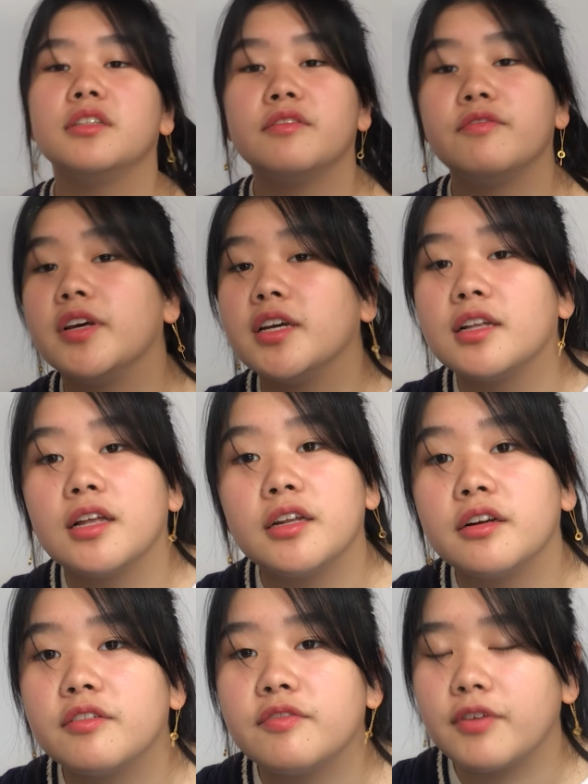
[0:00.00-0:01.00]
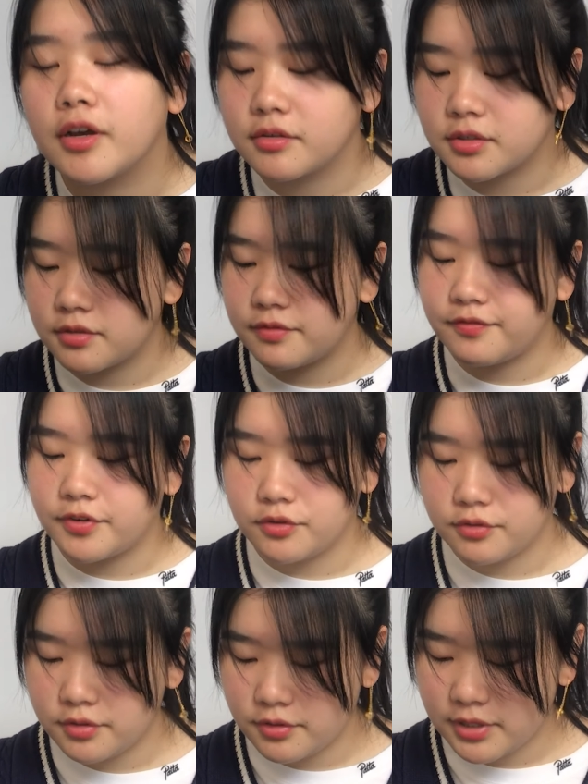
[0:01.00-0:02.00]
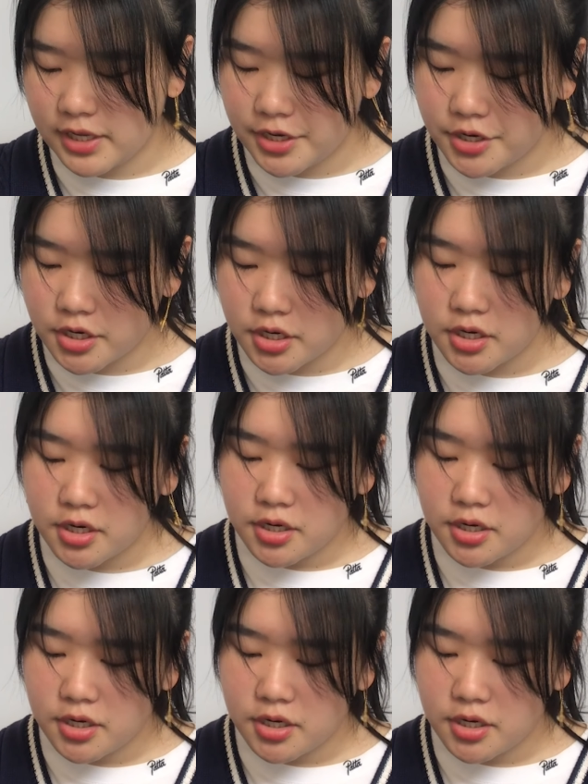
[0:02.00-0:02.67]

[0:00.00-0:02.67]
fake leather, faux leather